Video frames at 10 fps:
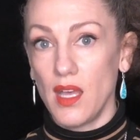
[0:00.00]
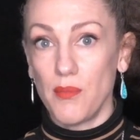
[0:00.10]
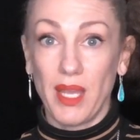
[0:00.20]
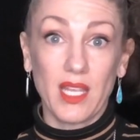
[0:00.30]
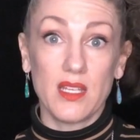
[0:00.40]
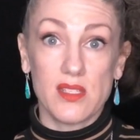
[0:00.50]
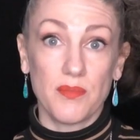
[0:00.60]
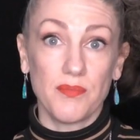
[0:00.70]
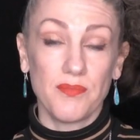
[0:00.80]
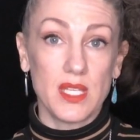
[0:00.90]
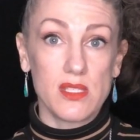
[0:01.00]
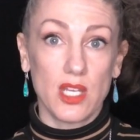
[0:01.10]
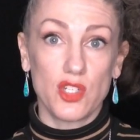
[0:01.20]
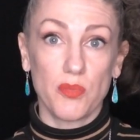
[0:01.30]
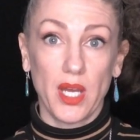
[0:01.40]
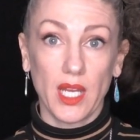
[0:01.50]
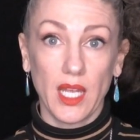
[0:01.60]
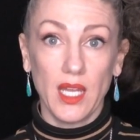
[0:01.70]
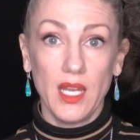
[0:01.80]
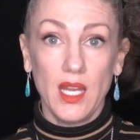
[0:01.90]
mechanism inside your
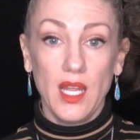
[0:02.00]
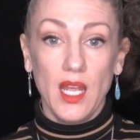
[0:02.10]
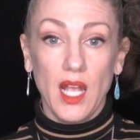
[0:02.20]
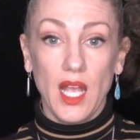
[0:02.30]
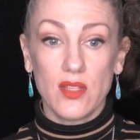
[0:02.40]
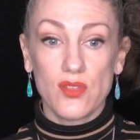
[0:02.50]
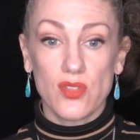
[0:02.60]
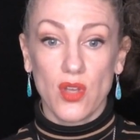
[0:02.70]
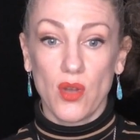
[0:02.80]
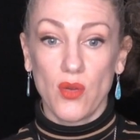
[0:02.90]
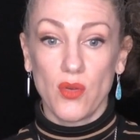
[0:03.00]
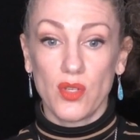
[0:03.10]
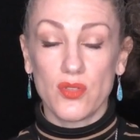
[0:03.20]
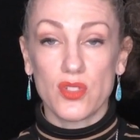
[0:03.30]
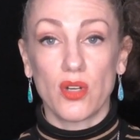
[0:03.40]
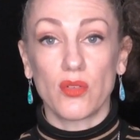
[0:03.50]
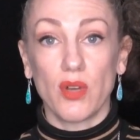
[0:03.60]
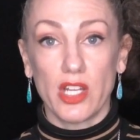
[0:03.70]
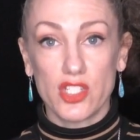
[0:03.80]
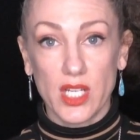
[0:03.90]
body. And so you start
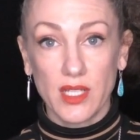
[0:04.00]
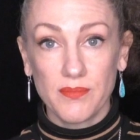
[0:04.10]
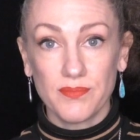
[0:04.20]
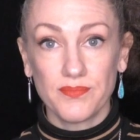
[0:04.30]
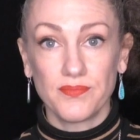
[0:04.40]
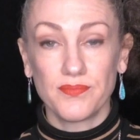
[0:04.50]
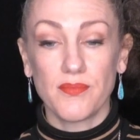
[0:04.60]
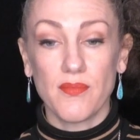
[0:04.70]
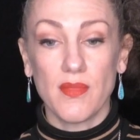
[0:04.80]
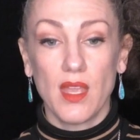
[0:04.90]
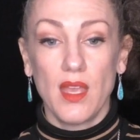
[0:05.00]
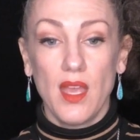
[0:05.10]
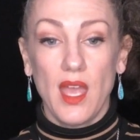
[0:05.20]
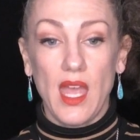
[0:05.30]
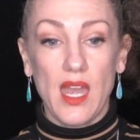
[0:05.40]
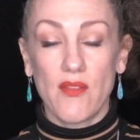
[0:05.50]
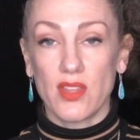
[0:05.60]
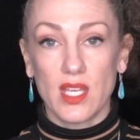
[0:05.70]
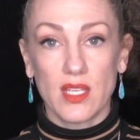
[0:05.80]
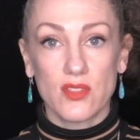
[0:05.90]
rushing and
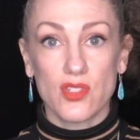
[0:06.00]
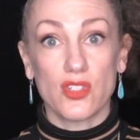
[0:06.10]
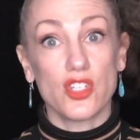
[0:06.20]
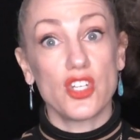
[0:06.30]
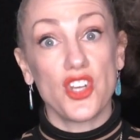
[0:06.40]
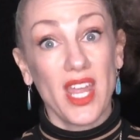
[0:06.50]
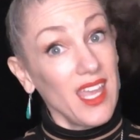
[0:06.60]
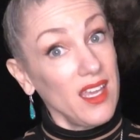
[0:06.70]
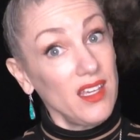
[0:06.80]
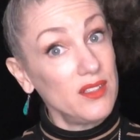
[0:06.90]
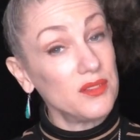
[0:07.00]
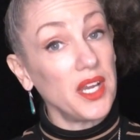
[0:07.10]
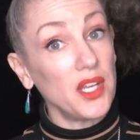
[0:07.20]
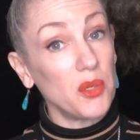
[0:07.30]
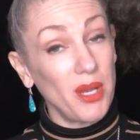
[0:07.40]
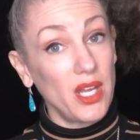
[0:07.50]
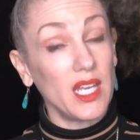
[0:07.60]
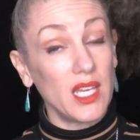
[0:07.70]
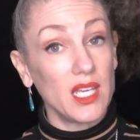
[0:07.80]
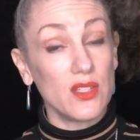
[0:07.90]
everything starts shaking, right? Your
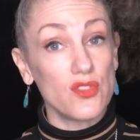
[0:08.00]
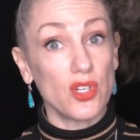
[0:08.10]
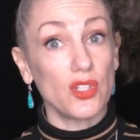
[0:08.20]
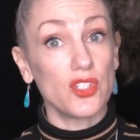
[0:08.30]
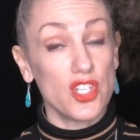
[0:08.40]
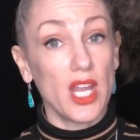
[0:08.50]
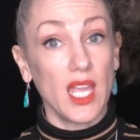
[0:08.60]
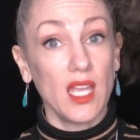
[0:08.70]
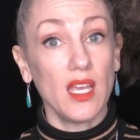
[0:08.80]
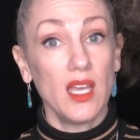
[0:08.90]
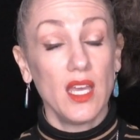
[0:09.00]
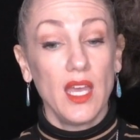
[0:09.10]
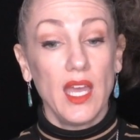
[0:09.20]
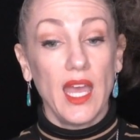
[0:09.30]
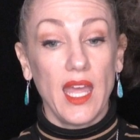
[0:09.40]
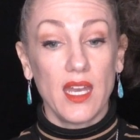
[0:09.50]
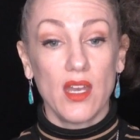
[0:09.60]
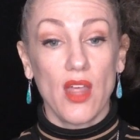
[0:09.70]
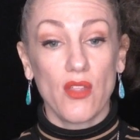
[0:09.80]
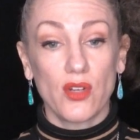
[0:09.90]
body can start shaking. And
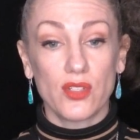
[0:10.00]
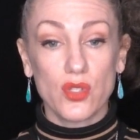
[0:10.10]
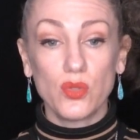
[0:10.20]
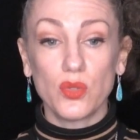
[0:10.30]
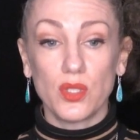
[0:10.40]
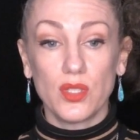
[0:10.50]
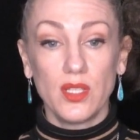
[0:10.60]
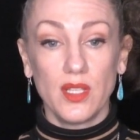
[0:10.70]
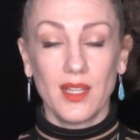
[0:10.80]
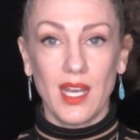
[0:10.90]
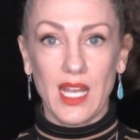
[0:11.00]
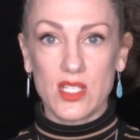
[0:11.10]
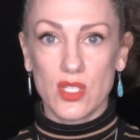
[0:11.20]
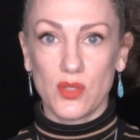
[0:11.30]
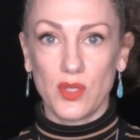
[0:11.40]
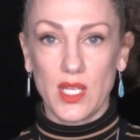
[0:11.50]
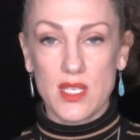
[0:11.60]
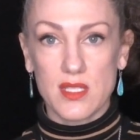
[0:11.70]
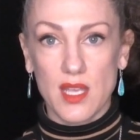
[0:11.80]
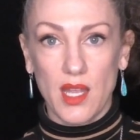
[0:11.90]
another tool that I do
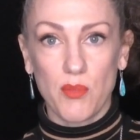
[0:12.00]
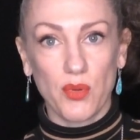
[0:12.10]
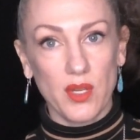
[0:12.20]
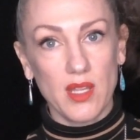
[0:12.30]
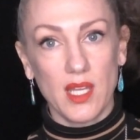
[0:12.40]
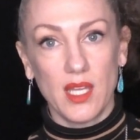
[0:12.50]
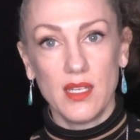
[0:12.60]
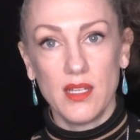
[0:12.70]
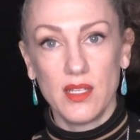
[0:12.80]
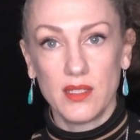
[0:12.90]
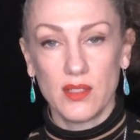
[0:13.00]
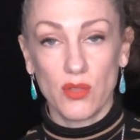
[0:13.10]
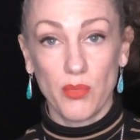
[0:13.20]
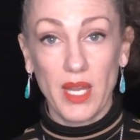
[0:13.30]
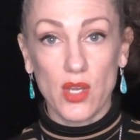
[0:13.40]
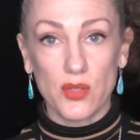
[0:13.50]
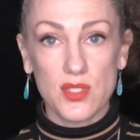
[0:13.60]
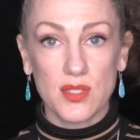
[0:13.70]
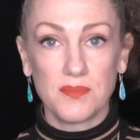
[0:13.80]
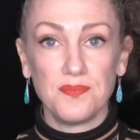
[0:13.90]
is I breathe in through my nose